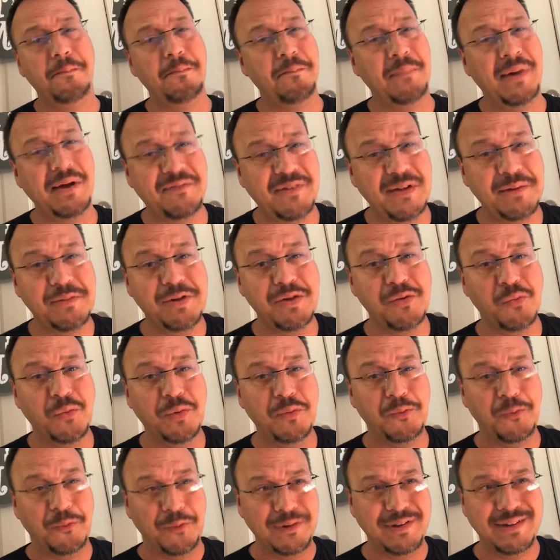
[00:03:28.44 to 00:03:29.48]
My family, we
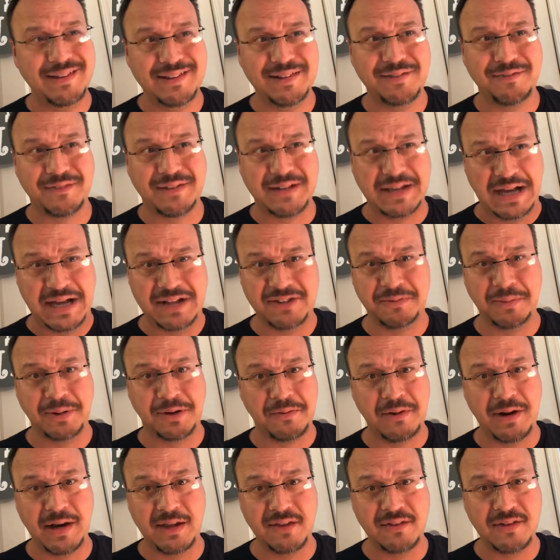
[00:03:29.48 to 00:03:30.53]
really love Cosmic
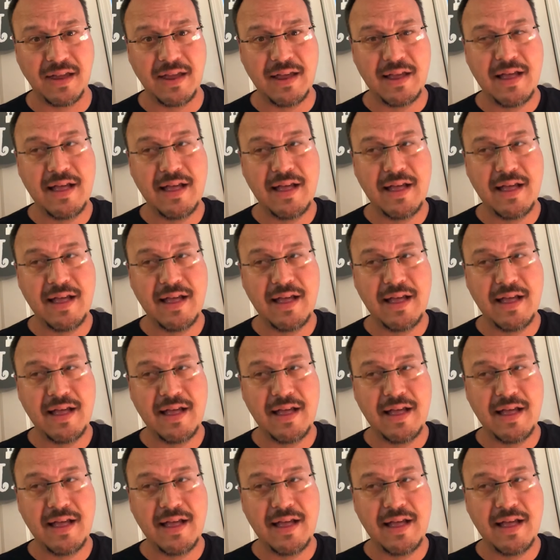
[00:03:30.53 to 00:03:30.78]
Rays.